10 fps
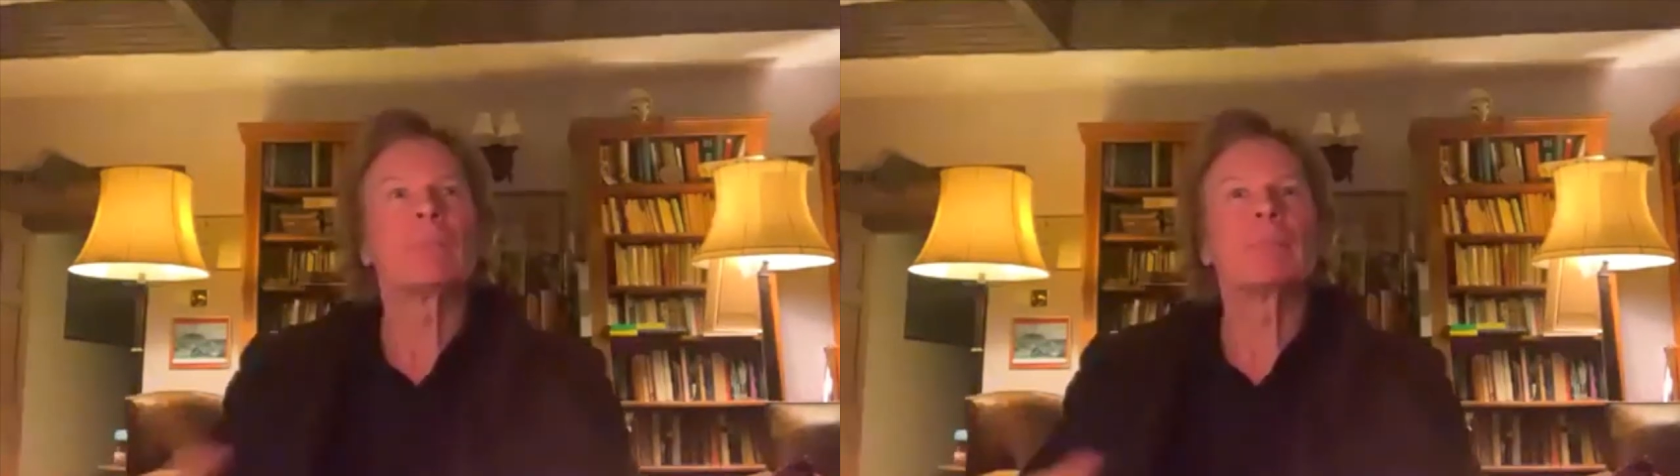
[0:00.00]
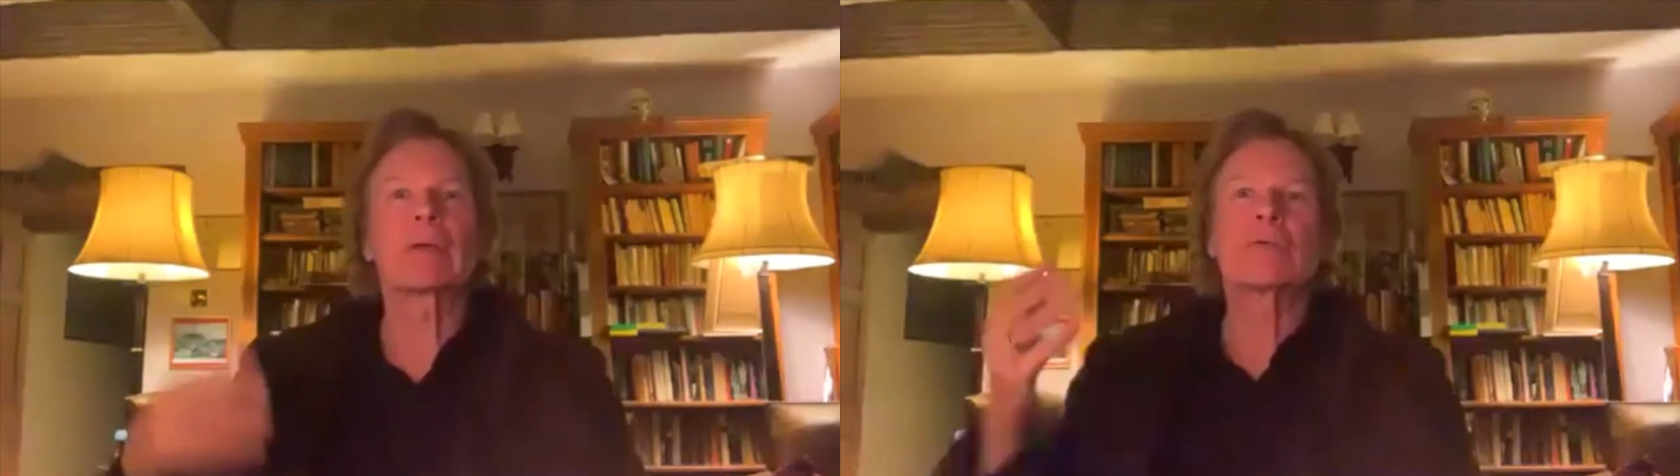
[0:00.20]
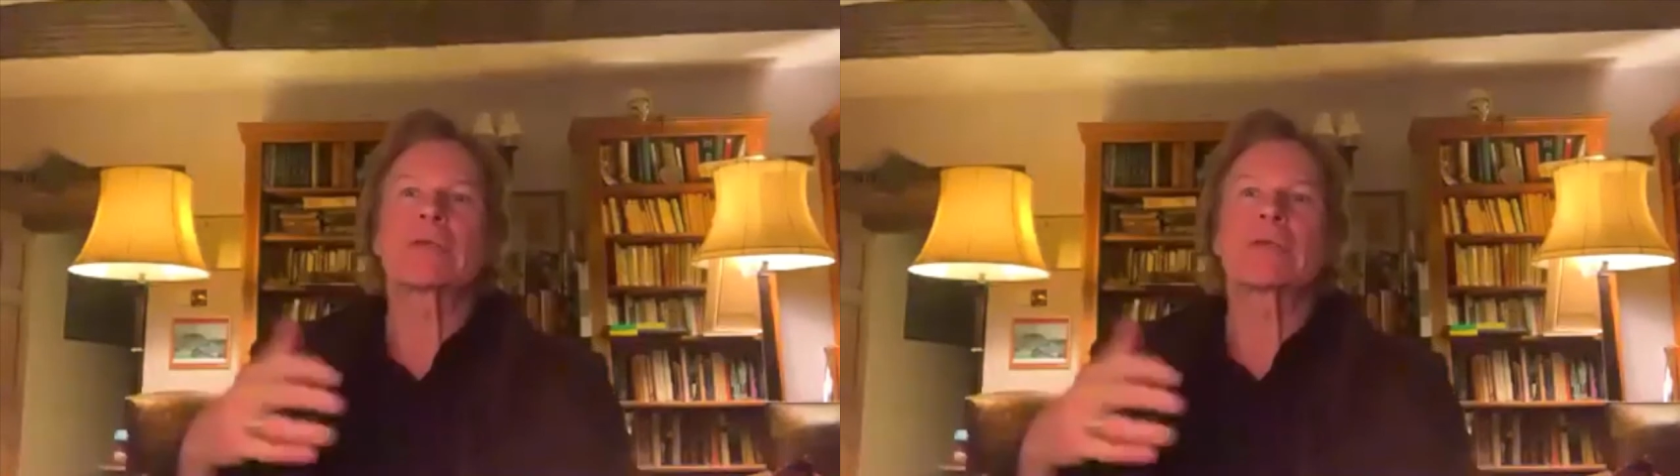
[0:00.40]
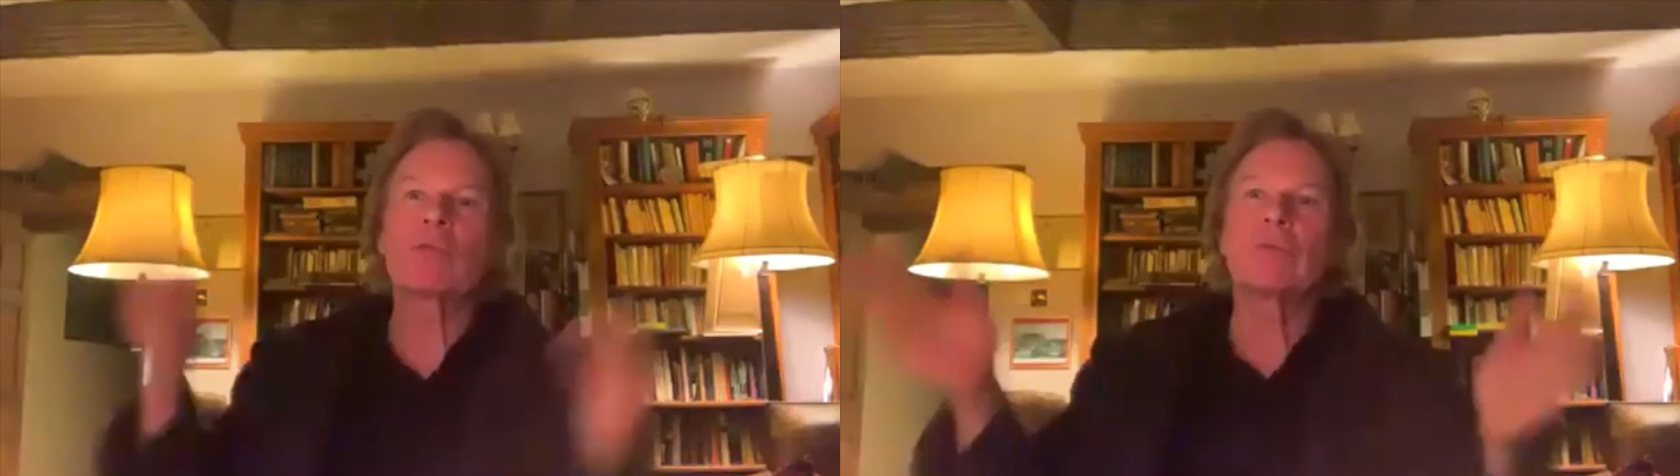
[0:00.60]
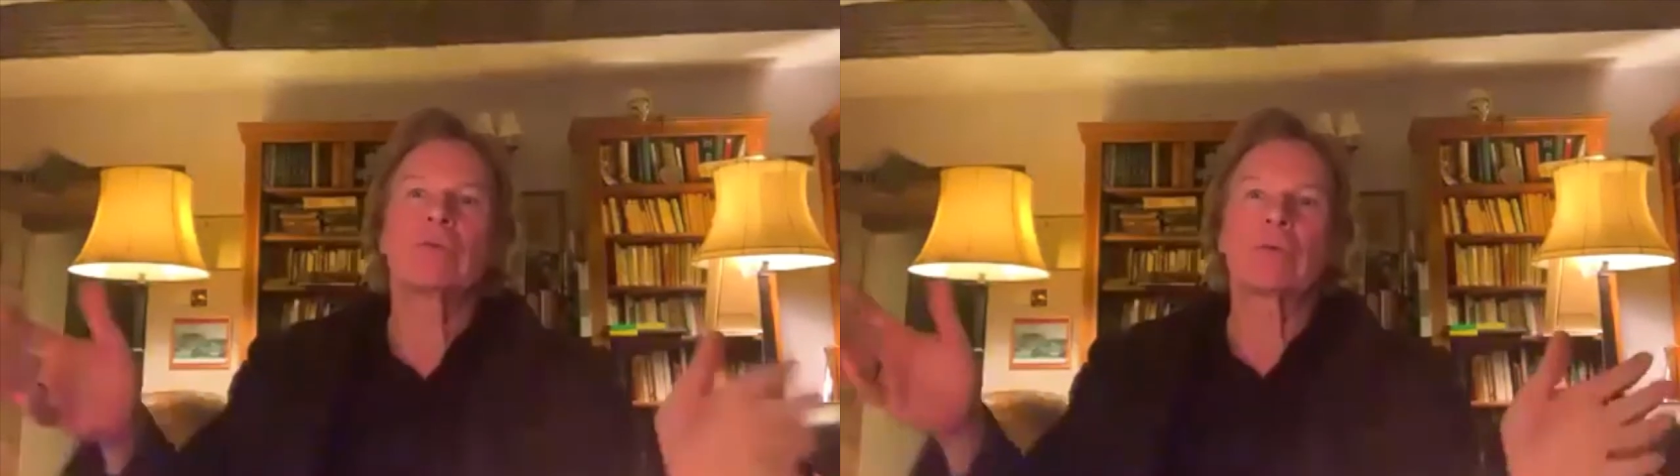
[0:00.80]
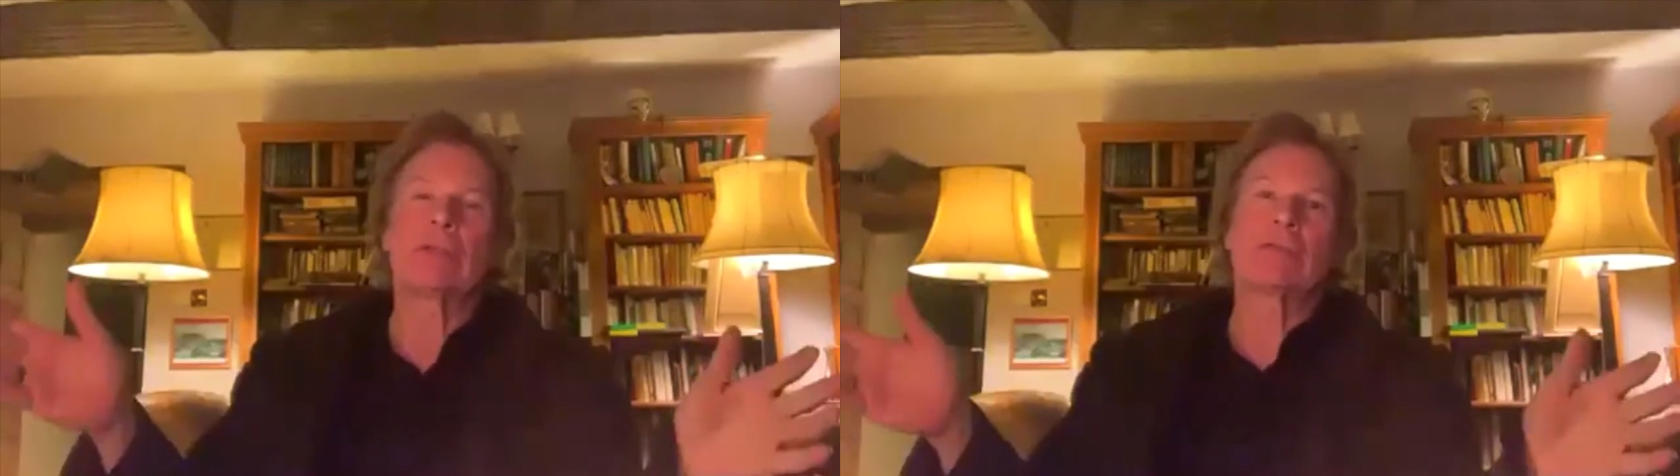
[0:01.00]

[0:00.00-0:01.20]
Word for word: because he wouldn't do an